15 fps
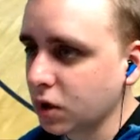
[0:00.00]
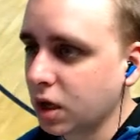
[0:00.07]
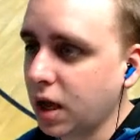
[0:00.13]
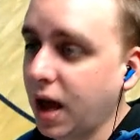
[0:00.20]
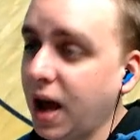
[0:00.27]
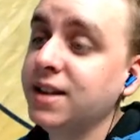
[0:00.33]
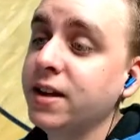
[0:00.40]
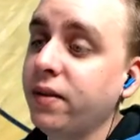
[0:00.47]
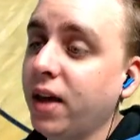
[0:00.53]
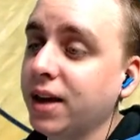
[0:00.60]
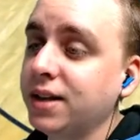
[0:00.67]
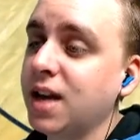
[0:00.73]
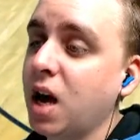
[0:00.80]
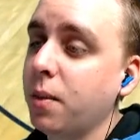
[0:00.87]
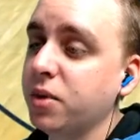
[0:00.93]
I did like
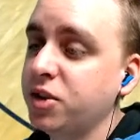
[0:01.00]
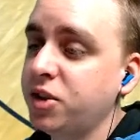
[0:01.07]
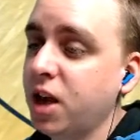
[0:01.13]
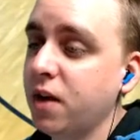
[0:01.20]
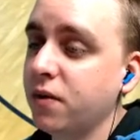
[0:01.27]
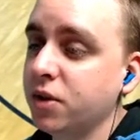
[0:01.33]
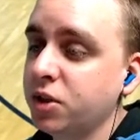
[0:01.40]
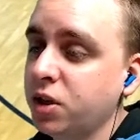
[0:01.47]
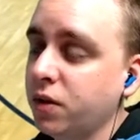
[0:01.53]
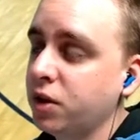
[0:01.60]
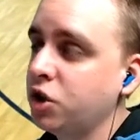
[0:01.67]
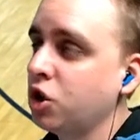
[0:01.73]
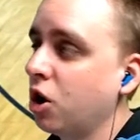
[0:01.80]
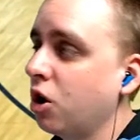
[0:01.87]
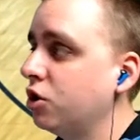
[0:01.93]
Thomas Davis to the
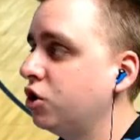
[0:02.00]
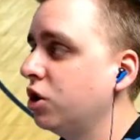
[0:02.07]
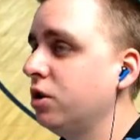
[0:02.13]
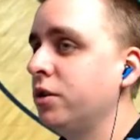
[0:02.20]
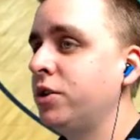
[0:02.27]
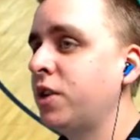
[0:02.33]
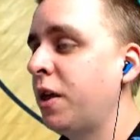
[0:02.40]
Chargers.